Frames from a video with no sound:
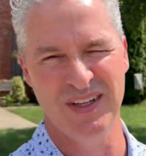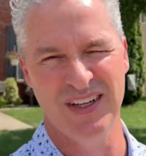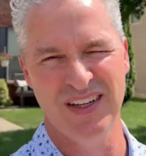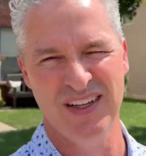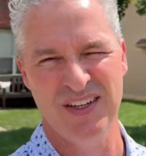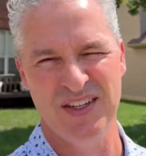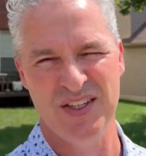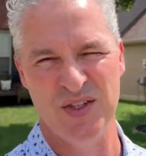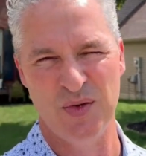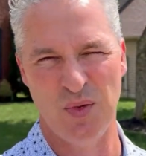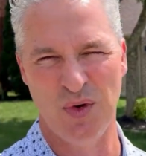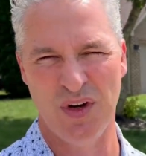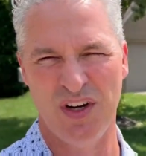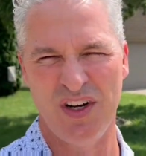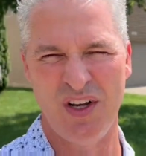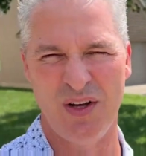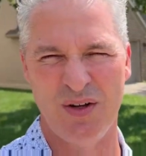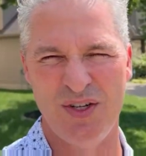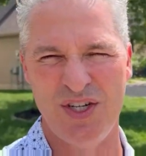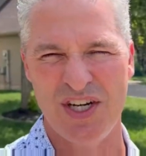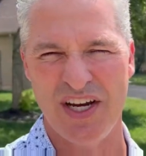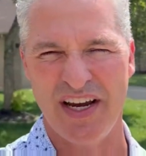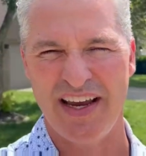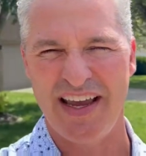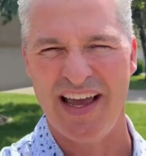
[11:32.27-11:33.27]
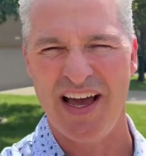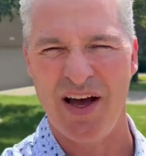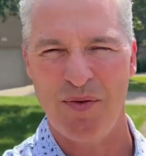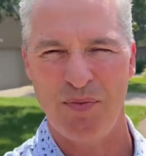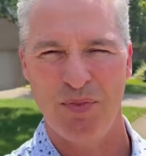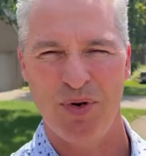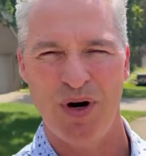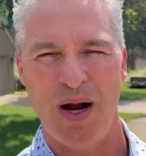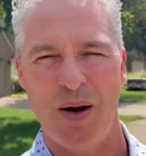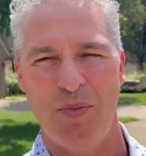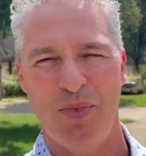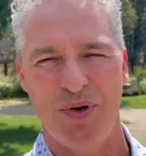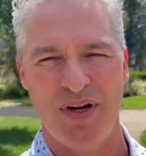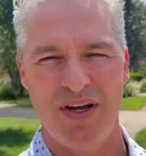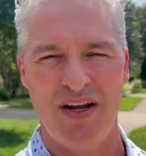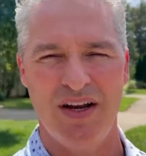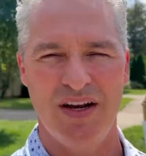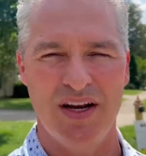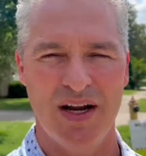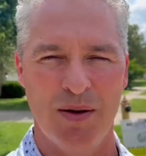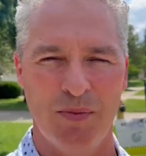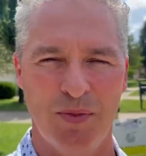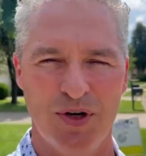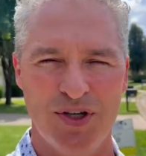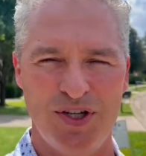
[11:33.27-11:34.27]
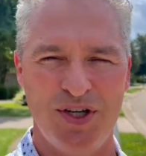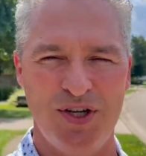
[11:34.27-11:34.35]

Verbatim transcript: So we're going to go check out property number